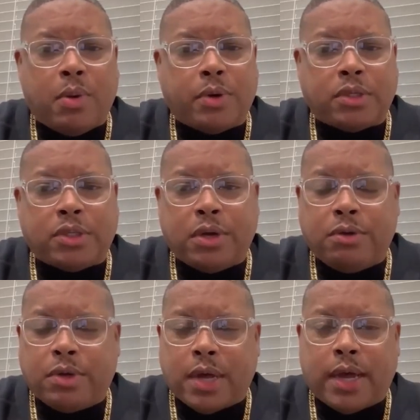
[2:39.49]
all I want
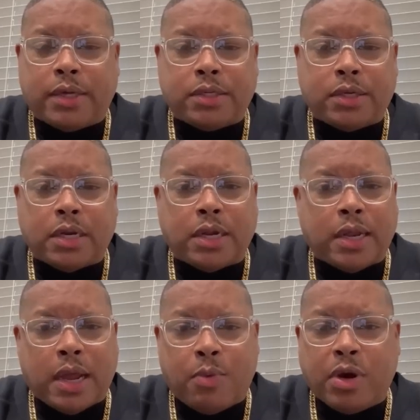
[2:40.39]
to tell you guys, and
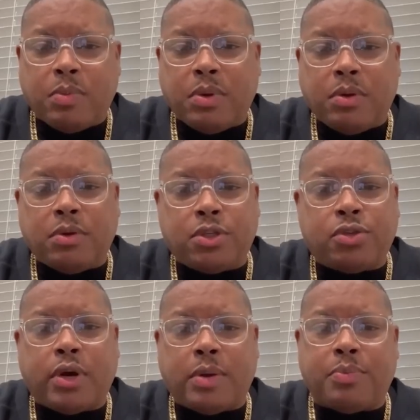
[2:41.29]
I want to
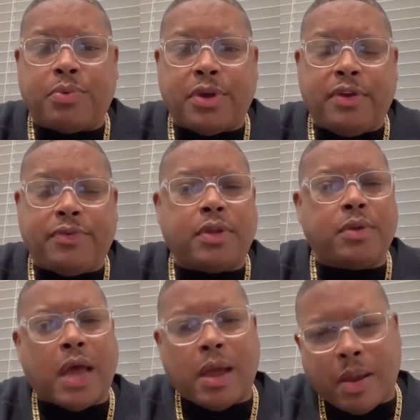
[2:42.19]
be short and brief,